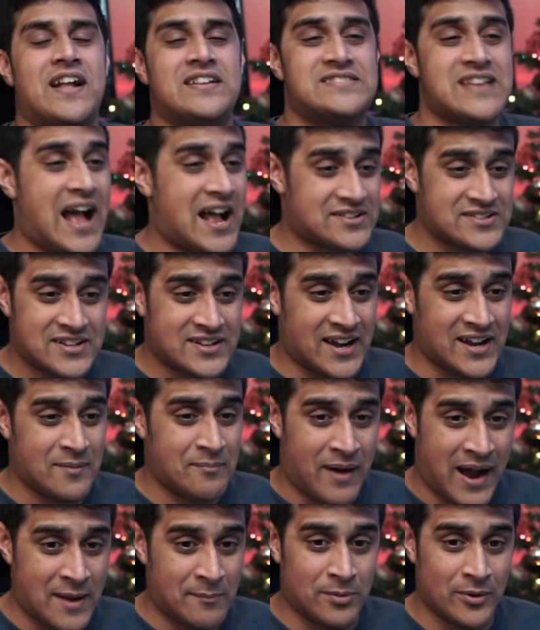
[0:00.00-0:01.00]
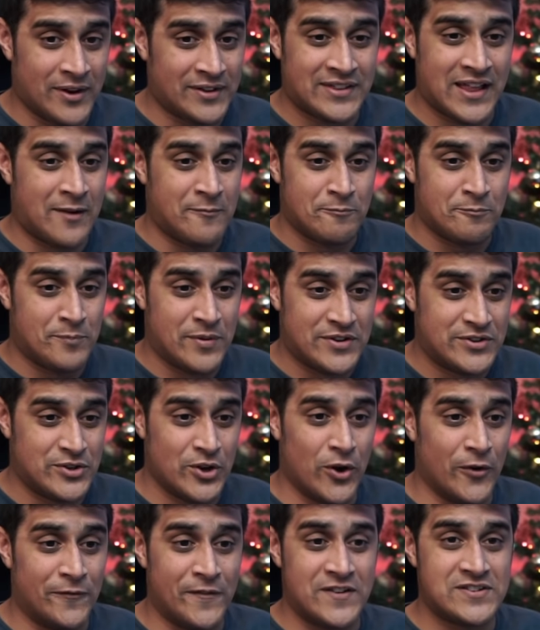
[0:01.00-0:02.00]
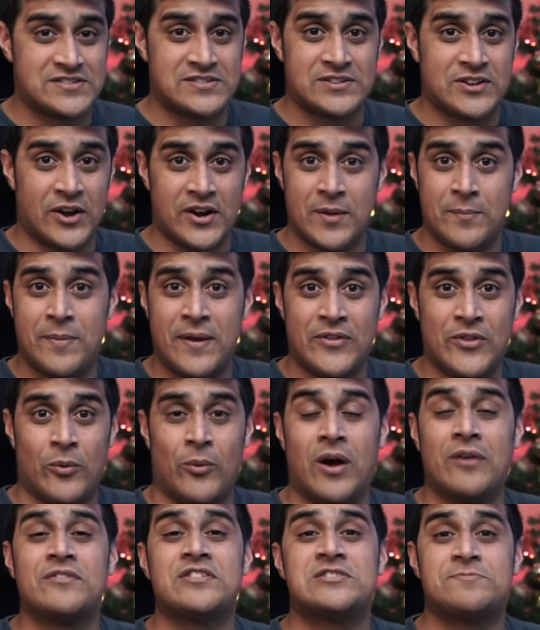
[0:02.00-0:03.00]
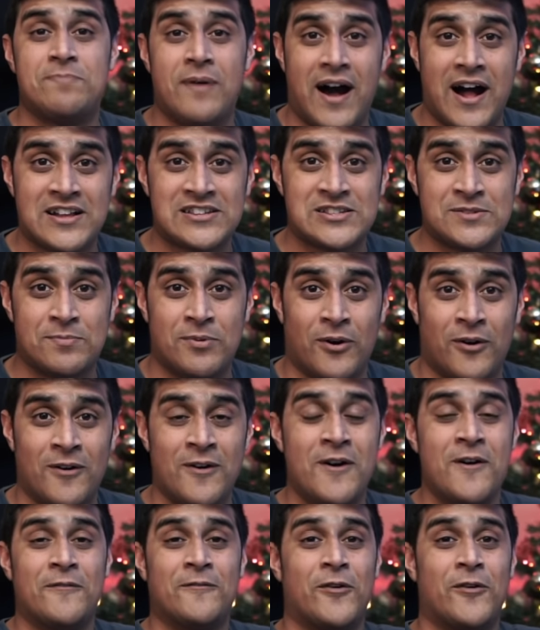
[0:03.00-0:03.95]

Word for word: It's actually kind of mind-blowing that Bidoof is going to be the one responsible